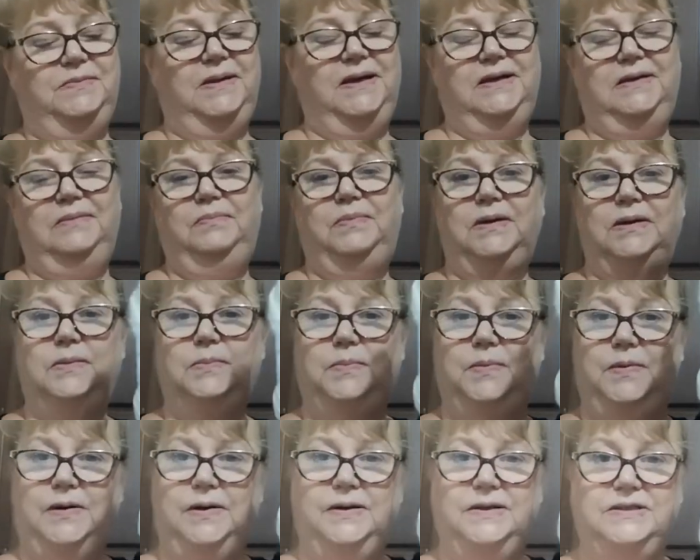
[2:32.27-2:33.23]
to make a bigger
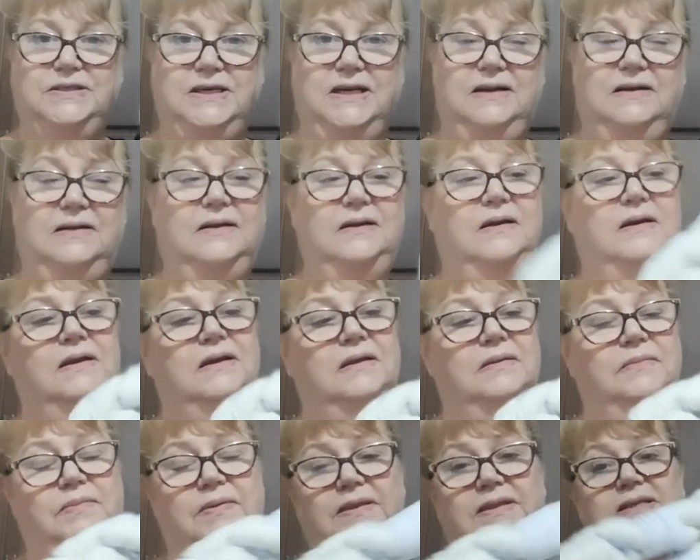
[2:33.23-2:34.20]
project.
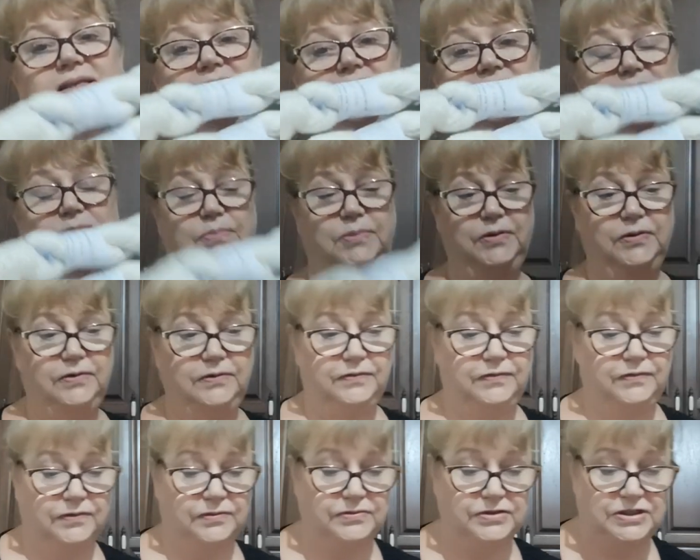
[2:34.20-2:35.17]
But this is
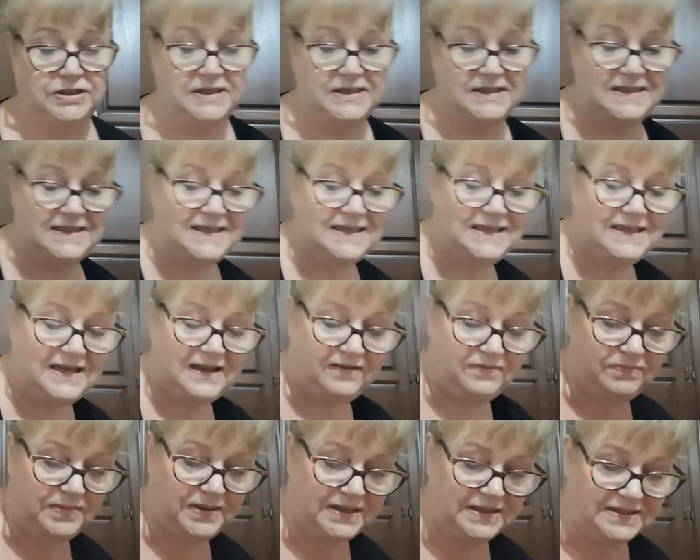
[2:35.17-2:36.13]
beautiful. She did
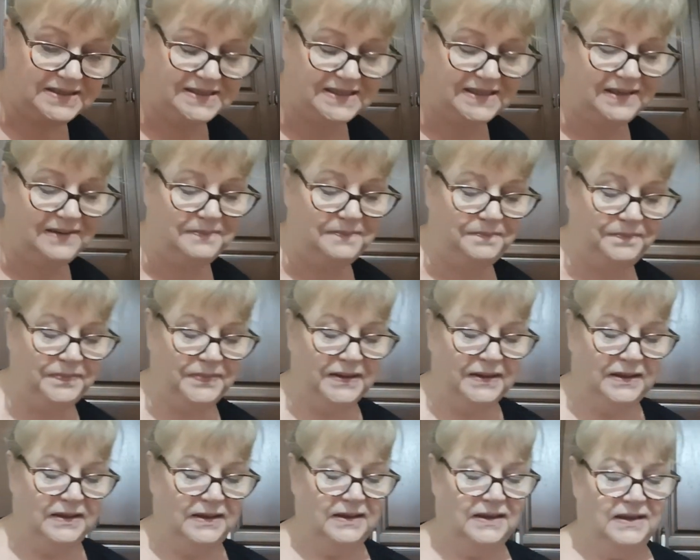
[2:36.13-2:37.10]
give me some
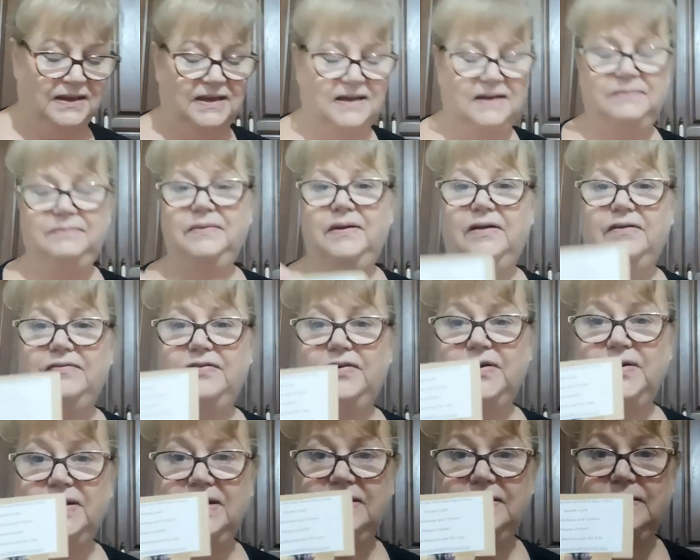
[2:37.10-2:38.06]
of
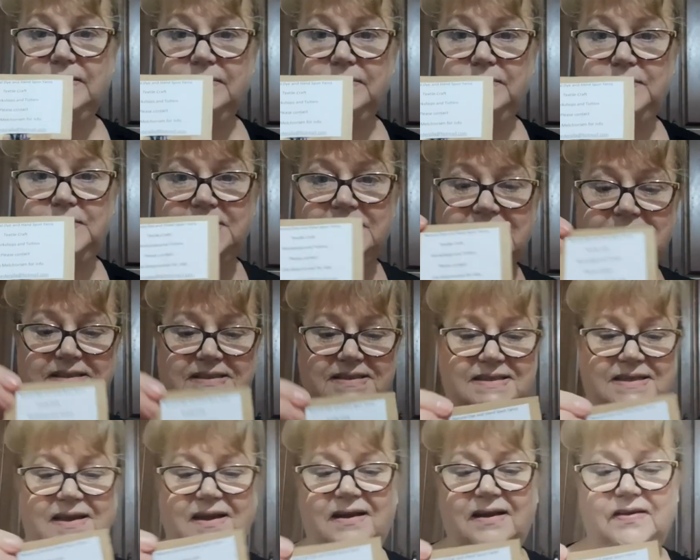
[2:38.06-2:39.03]
her little
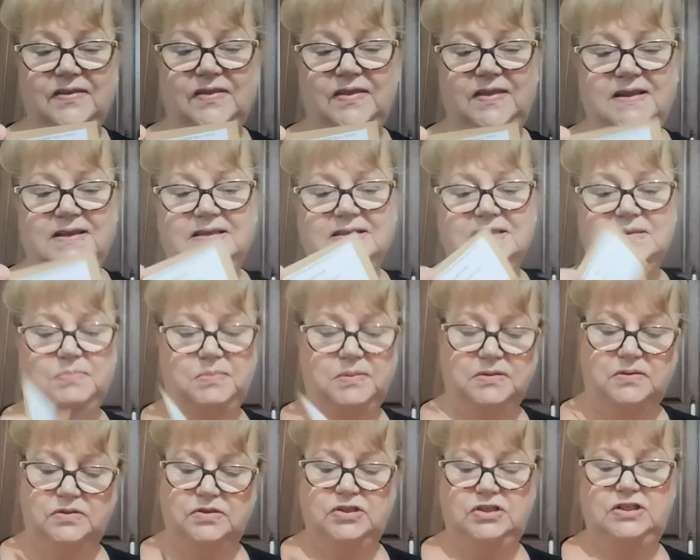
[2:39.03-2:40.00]
business card things
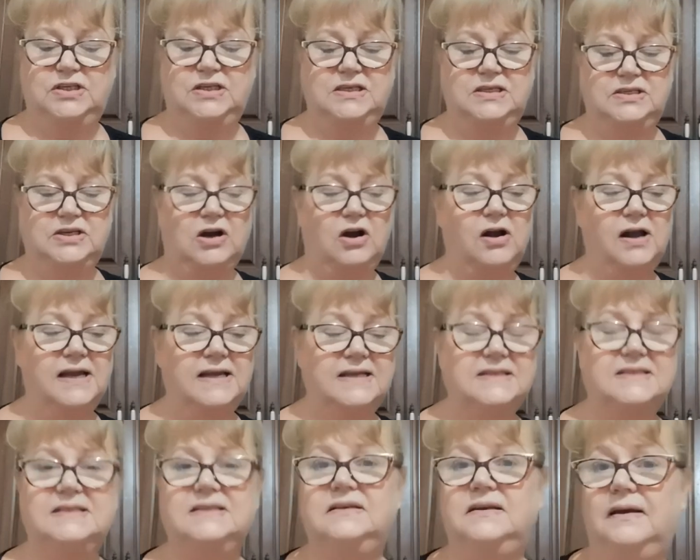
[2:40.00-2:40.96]
because she
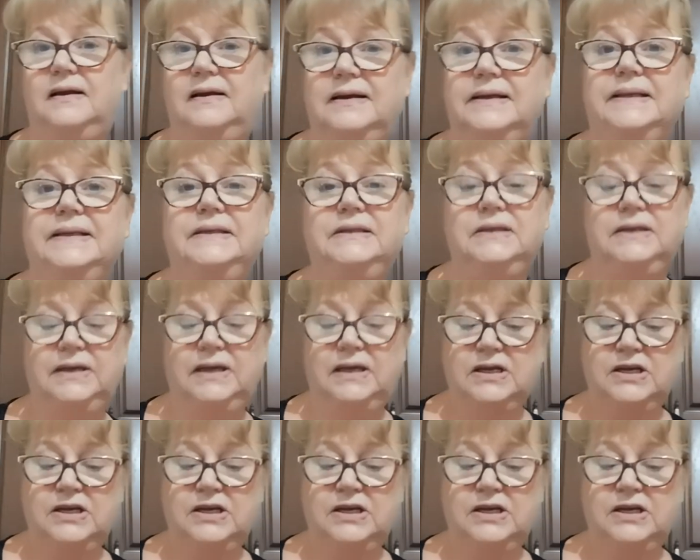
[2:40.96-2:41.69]
dyes yarn,